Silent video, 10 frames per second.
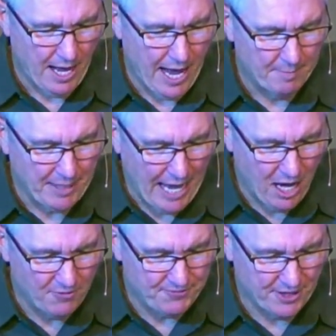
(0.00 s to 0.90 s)
I am the
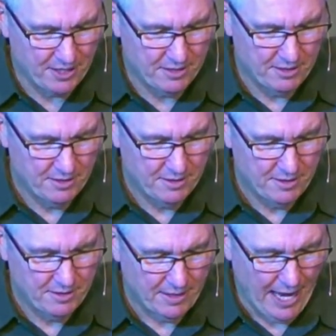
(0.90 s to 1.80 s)
Alpha
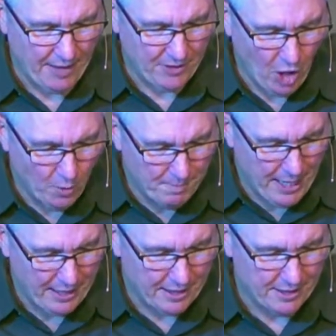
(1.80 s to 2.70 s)
and the
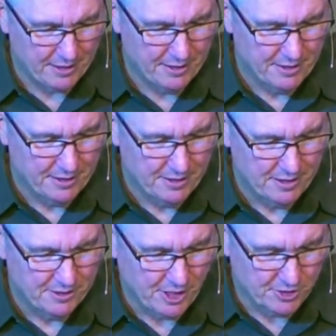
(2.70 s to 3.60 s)
Omega,
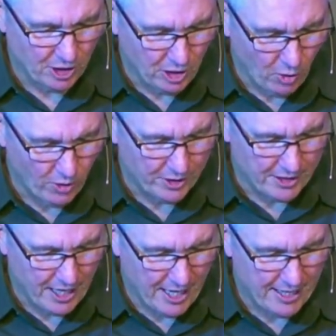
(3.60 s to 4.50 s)
says the
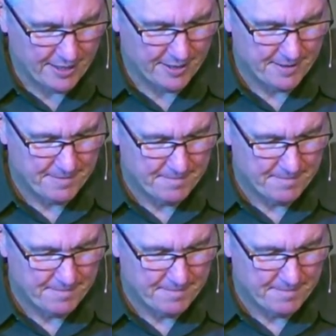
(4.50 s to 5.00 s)
Lord God,